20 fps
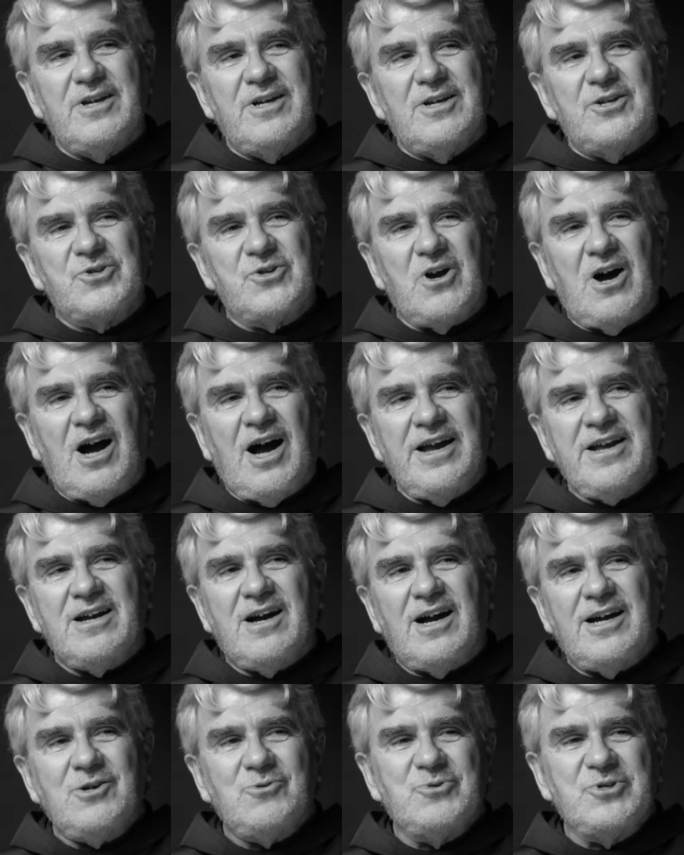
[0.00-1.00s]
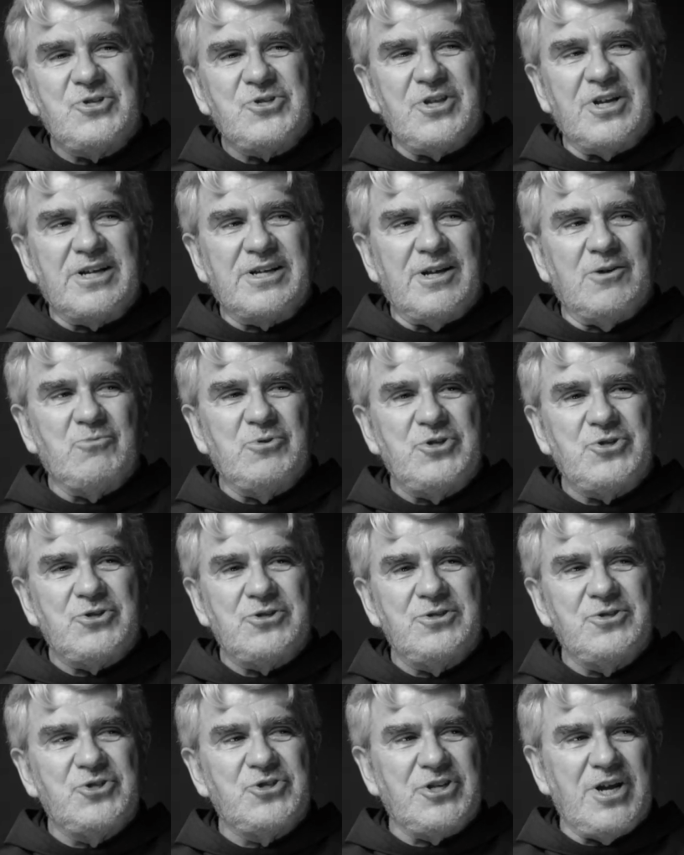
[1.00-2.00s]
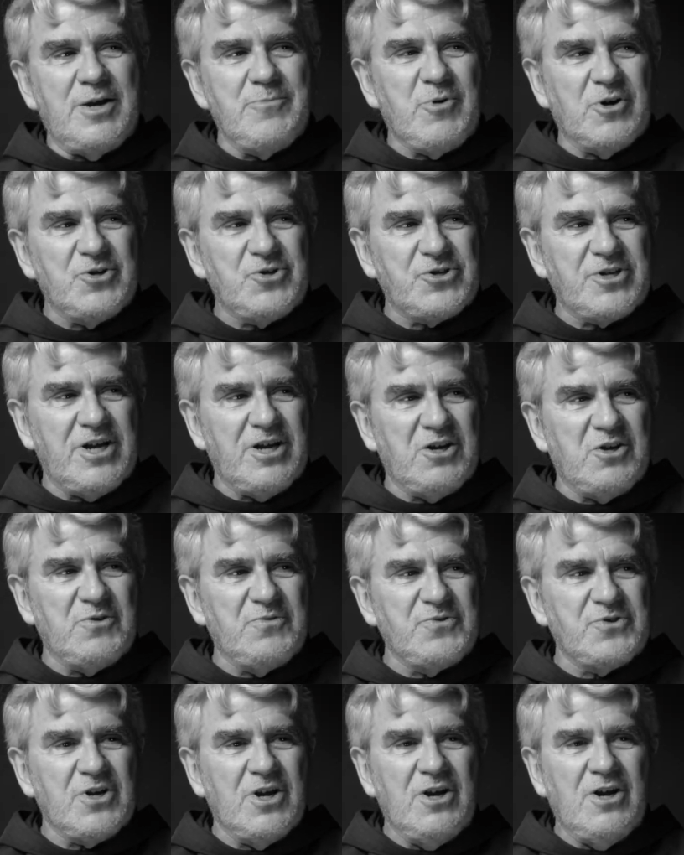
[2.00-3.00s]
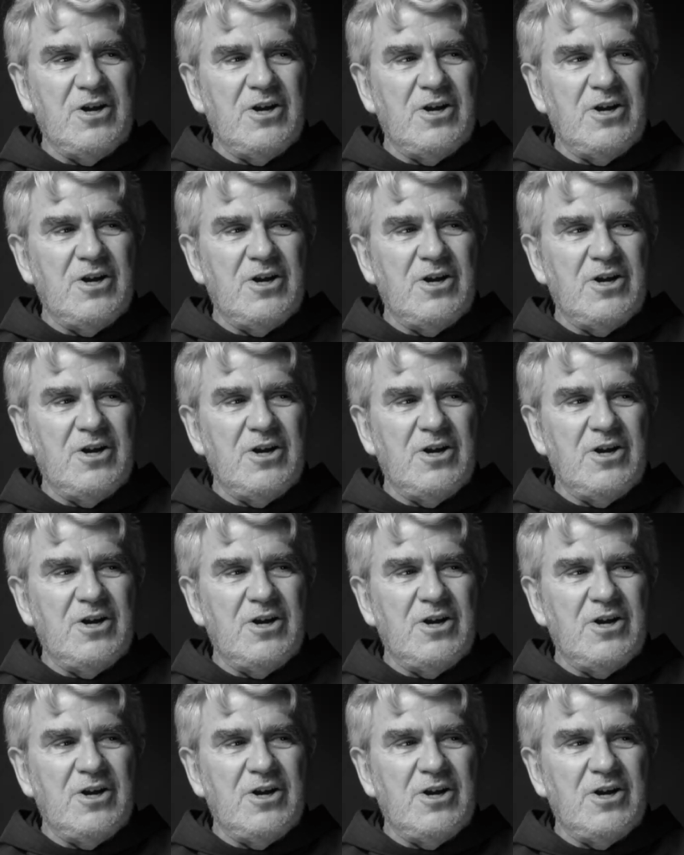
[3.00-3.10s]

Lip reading: So I always think that we shouldn't shame ourselves